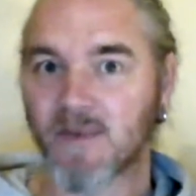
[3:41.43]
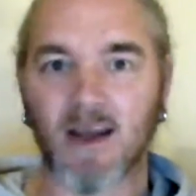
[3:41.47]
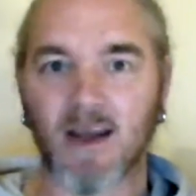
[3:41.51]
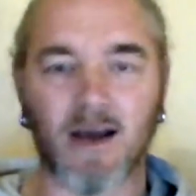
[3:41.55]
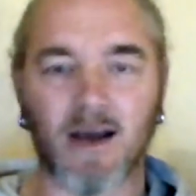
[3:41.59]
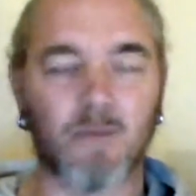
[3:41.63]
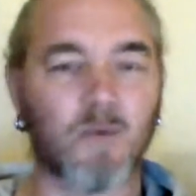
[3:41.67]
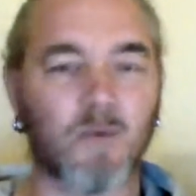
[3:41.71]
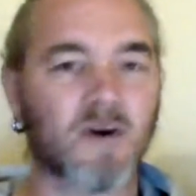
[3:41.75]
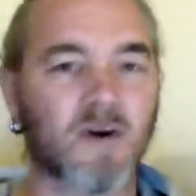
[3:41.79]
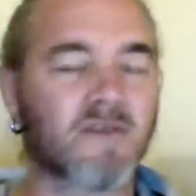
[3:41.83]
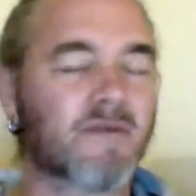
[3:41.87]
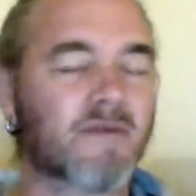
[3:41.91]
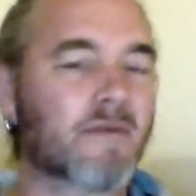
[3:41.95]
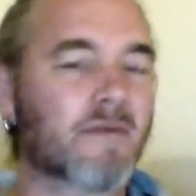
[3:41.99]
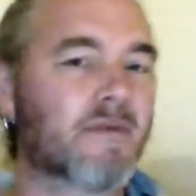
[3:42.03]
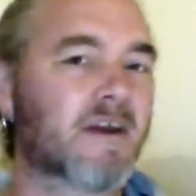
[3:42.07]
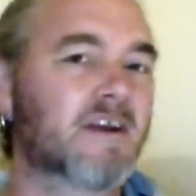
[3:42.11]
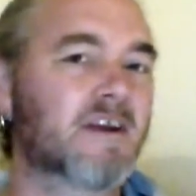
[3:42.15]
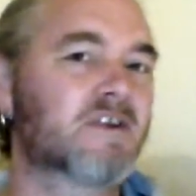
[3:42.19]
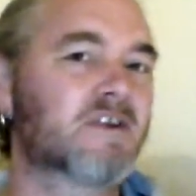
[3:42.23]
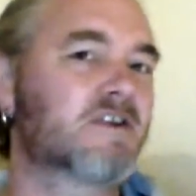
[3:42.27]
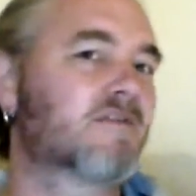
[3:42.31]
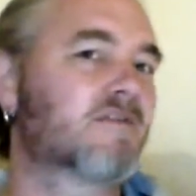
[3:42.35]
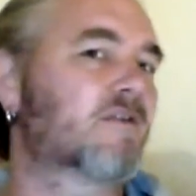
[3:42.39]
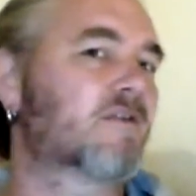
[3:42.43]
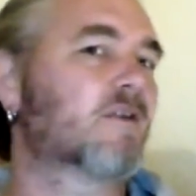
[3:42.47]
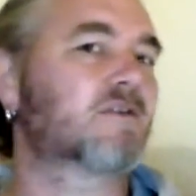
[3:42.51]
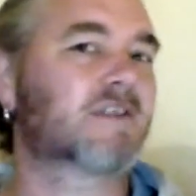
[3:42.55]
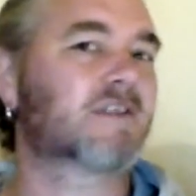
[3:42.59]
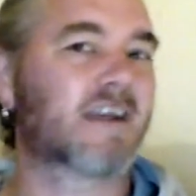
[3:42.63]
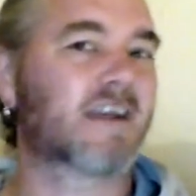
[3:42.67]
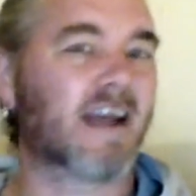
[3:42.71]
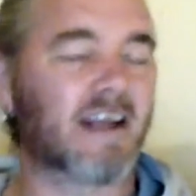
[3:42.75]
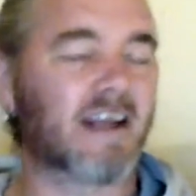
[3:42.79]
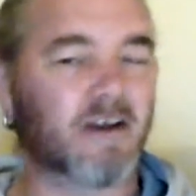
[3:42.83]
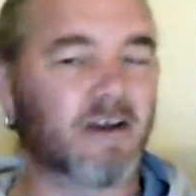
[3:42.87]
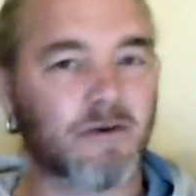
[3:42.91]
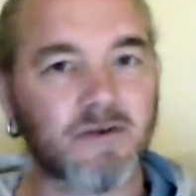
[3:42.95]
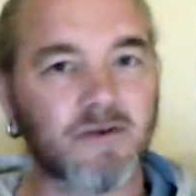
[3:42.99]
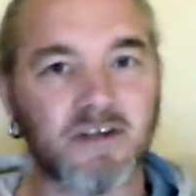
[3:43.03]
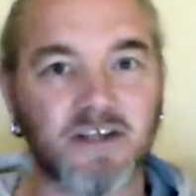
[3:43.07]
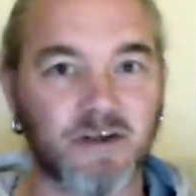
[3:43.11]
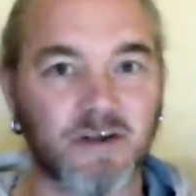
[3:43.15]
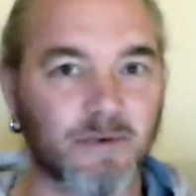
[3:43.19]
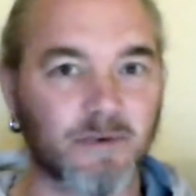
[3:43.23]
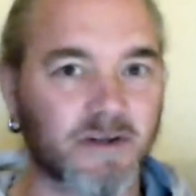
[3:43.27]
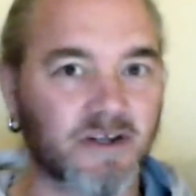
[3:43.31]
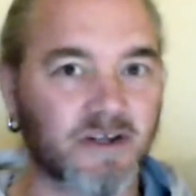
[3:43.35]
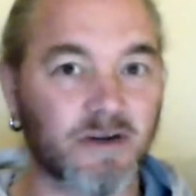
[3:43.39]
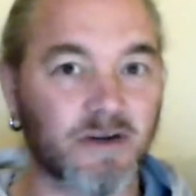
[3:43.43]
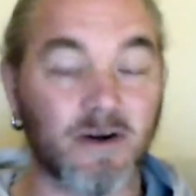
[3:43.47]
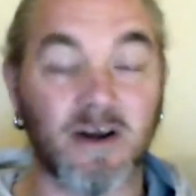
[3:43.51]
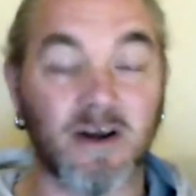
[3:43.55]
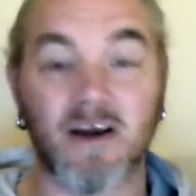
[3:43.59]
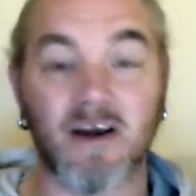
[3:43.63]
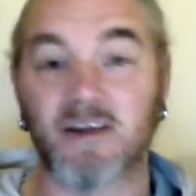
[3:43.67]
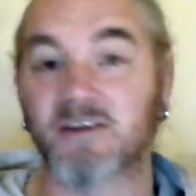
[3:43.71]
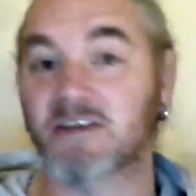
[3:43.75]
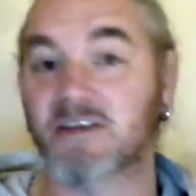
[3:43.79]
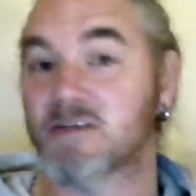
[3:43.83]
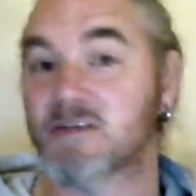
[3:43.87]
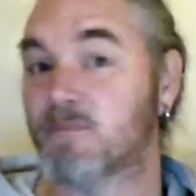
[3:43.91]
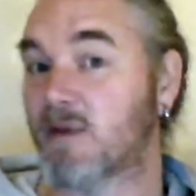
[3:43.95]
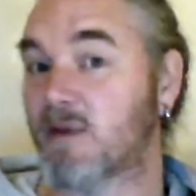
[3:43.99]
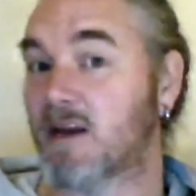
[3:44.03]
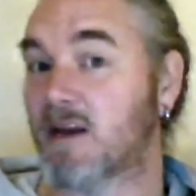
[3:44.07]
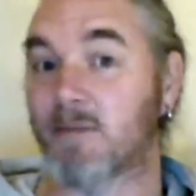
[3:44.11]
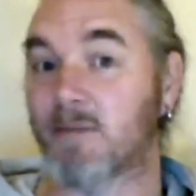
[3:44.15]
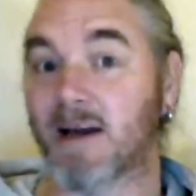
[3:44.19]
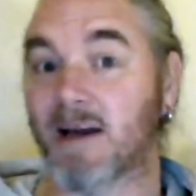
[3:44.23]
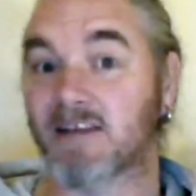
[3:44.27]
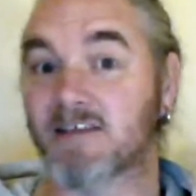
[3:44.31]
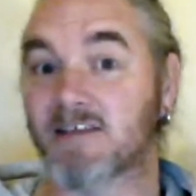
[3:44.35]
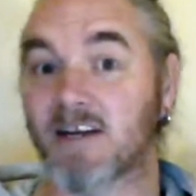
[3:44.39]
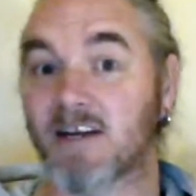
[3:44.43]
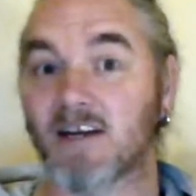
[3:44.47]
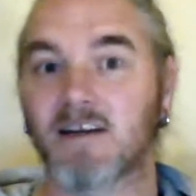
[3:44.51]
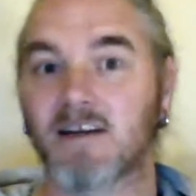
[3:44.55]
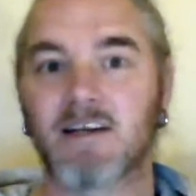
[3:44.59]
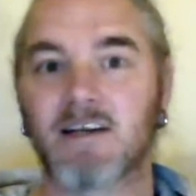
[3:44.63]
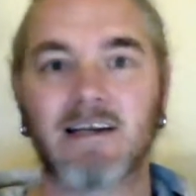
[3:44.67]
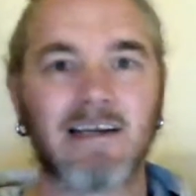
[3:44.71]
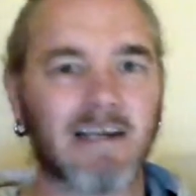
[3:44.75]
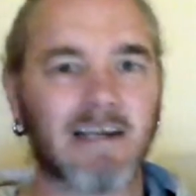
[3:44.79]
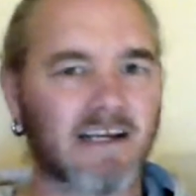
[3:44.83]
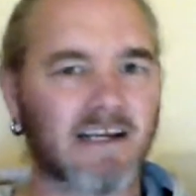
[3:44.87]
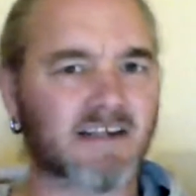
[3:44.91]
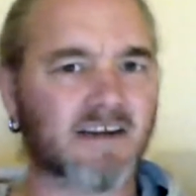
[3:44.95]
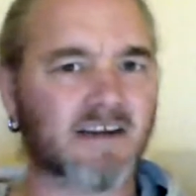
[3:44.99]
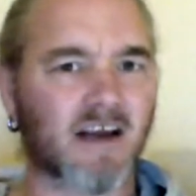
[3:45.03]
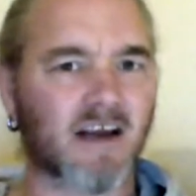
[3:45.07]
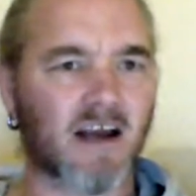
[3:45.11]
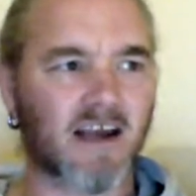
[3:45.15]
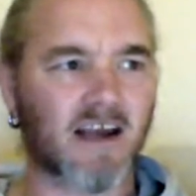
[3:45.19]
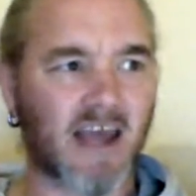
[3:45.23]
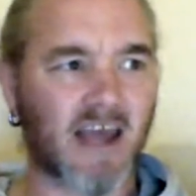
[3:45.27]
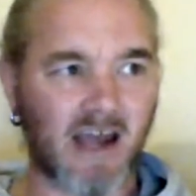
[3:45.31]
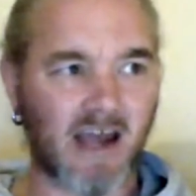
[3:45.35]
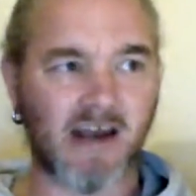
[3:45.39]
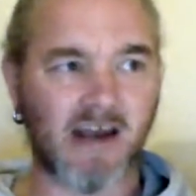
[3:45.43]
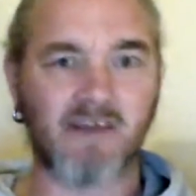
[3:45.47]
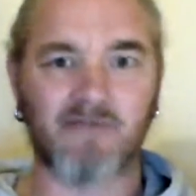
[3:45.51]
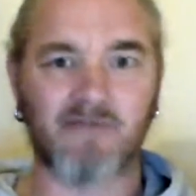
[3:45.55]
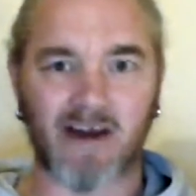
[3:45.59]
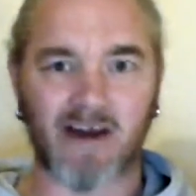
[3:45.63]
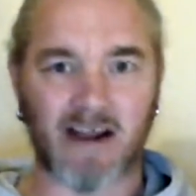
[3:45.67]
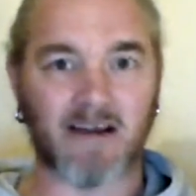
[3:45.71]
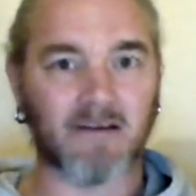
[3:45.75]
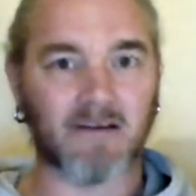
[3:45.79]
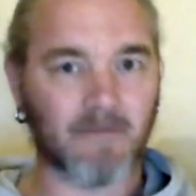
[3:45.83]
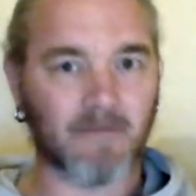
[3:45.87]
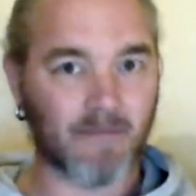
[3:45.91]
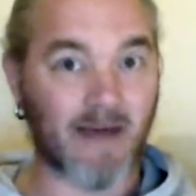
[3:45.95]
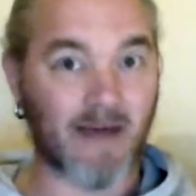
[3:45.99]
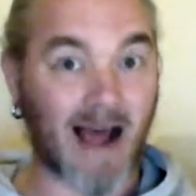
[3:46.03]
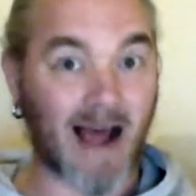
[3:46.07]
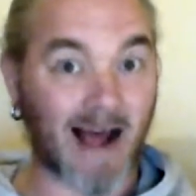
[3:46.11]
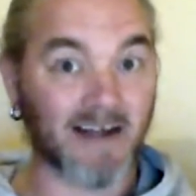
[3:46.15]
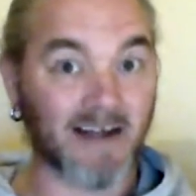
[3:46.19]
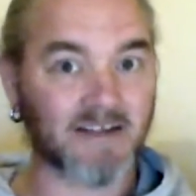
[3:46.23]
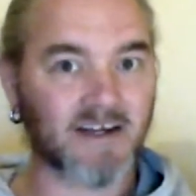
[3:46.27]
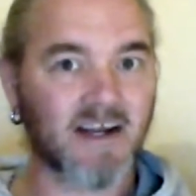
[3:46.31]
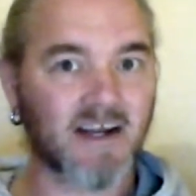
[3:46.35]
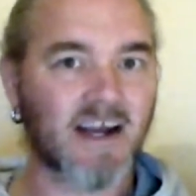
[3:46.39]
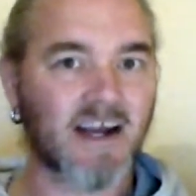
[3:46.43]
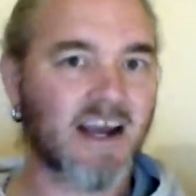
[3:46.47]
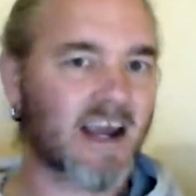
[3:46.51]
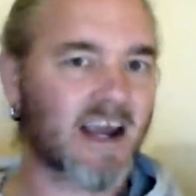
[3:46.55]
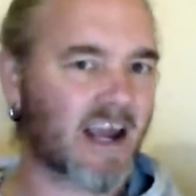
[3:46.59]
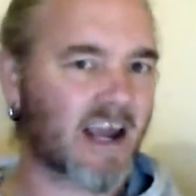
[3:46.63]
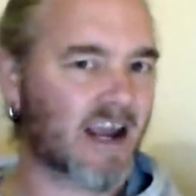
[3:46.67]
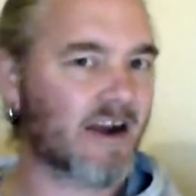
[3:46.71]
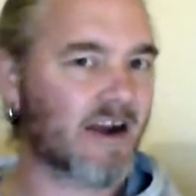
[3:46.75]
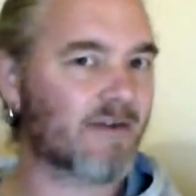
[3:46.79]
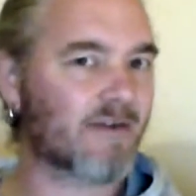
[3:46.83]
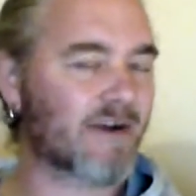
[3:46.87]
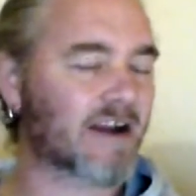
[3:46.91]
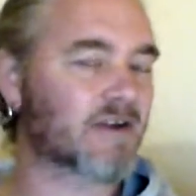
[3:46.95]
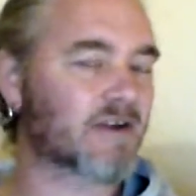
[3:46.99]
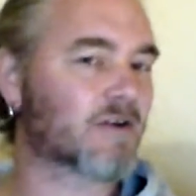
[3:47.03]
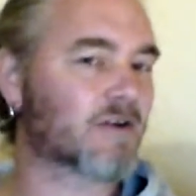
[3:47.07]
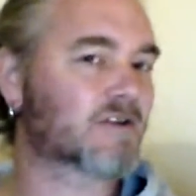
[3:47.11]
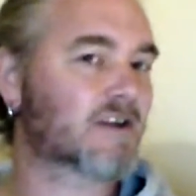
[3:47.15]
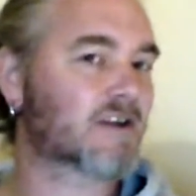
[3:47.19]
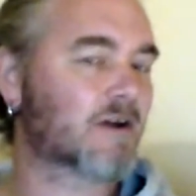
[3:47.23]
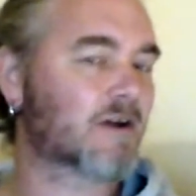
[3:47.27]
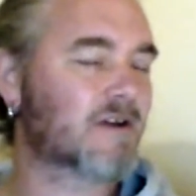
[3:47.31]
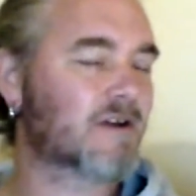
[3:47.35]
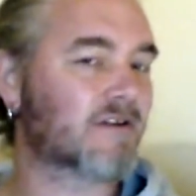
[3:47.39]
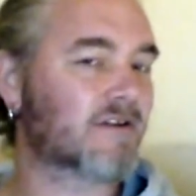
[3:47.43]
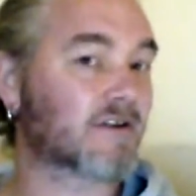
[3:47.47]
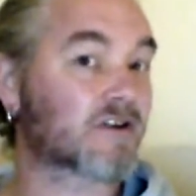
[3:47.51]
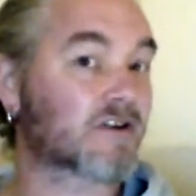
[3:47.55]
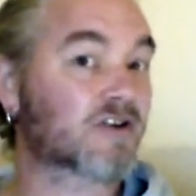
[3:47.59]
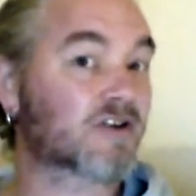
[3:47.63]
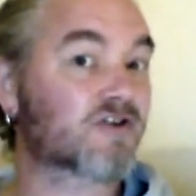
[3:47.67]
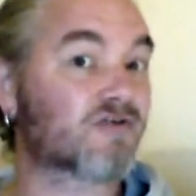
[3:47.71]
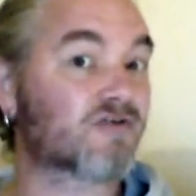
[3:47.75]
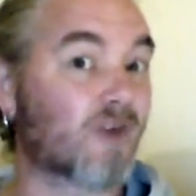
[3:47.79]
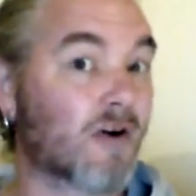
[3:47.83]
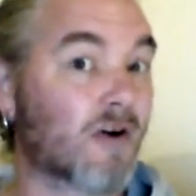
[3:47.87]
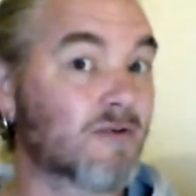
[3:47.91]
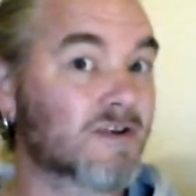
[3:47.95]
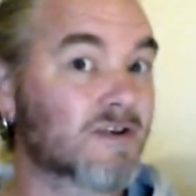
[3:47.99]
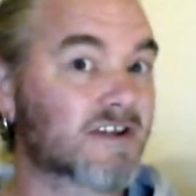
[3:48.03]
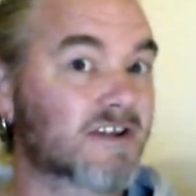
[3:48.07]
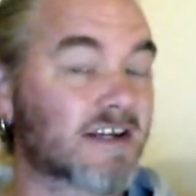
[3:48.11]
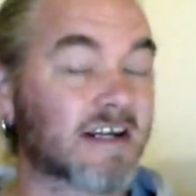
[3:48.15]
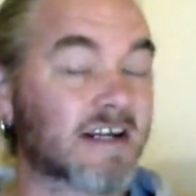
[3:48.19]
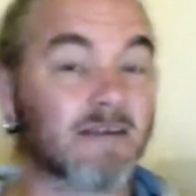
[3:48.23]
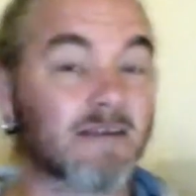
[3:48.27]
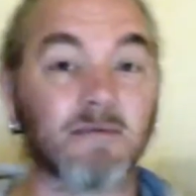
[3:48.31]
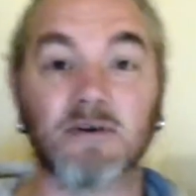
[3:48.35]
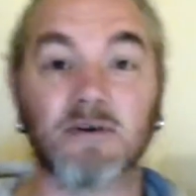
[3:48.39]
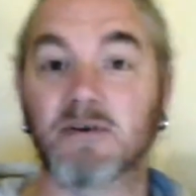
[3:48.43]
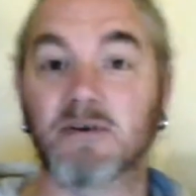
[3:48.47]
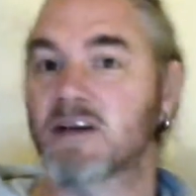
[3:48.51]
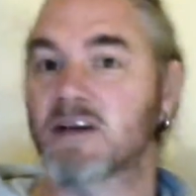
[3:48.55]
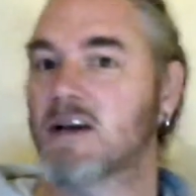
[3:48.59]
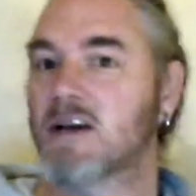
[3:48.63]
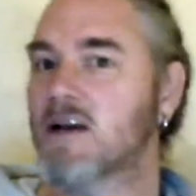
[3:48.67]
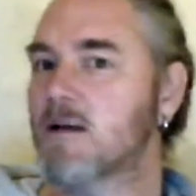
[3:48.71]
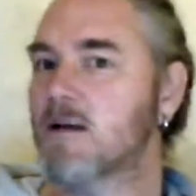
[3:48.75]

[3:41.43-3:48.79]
And one of the things you've got to get used to as you learn to speak better is hearing not only the strong syllables,